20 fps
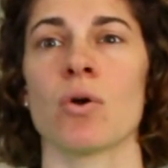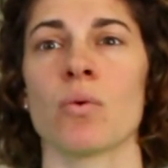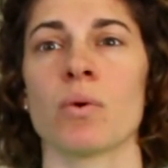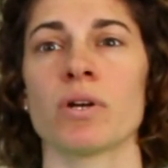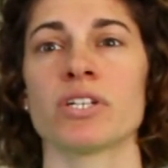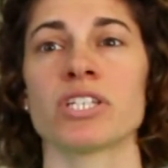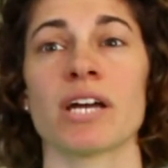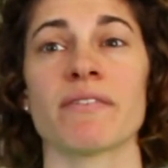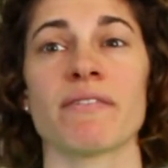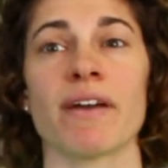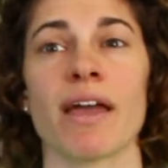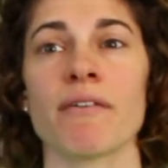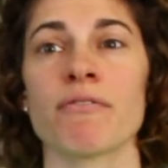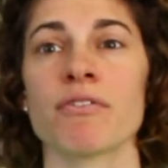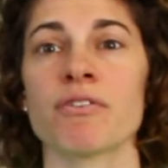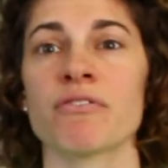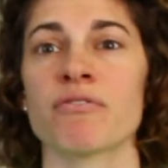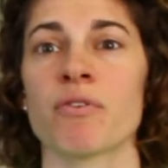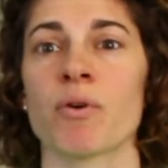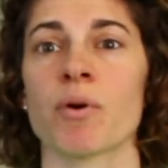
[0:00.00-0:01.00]
which have
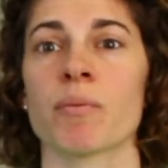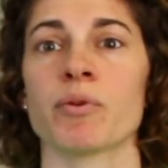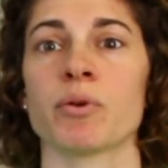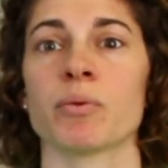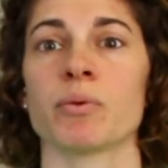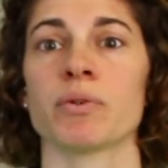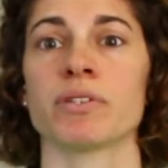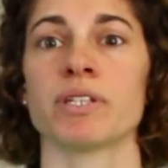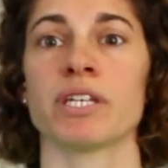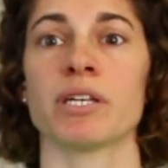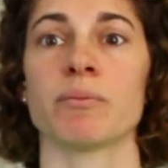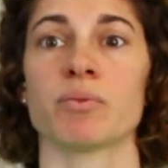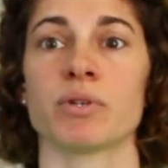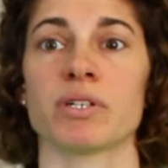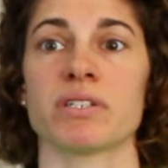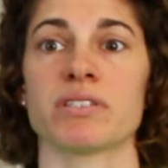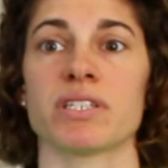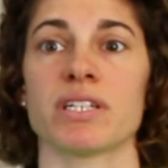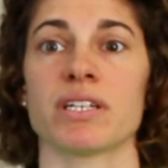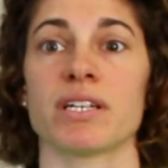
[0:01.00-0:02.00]
every form you will need
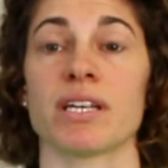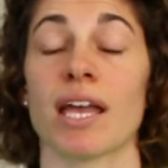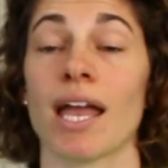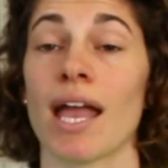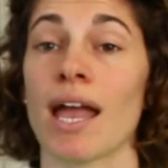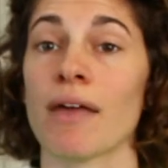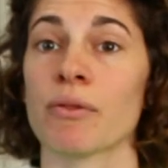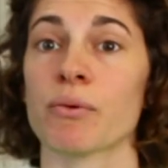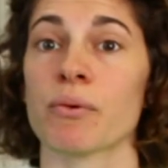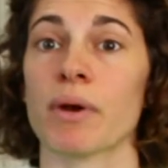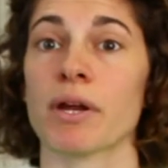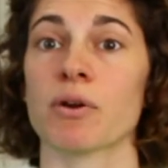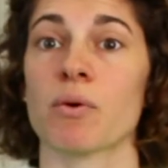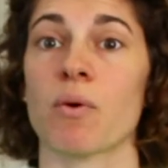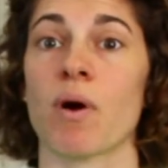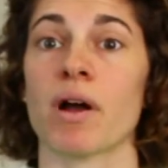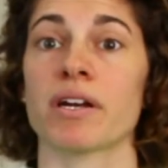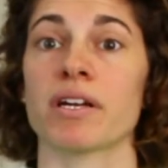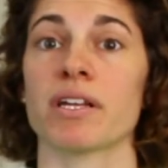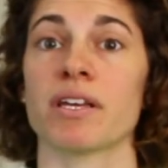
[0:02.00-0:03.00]
printed and the right
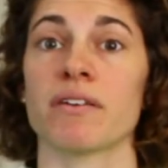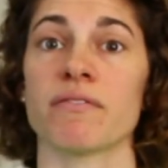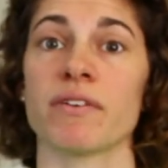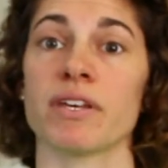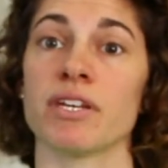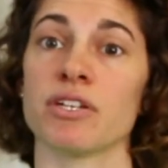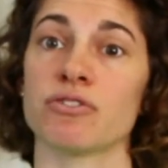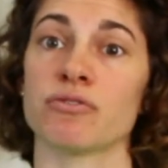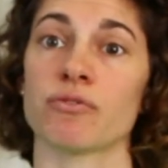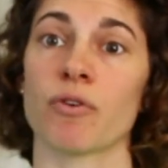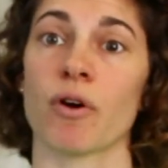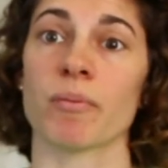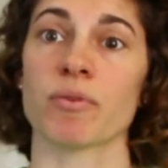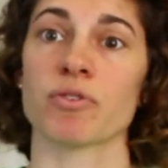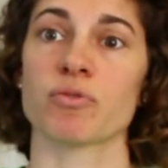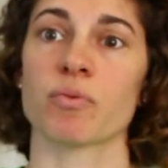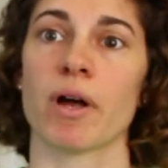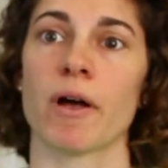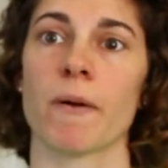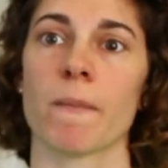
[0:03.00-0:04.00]
quantity of each form
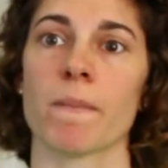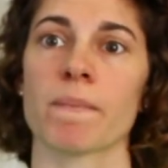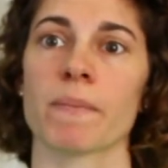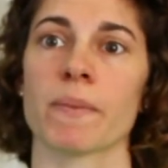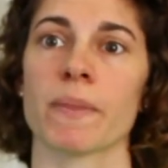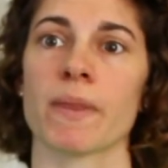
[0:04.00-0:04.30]
as well.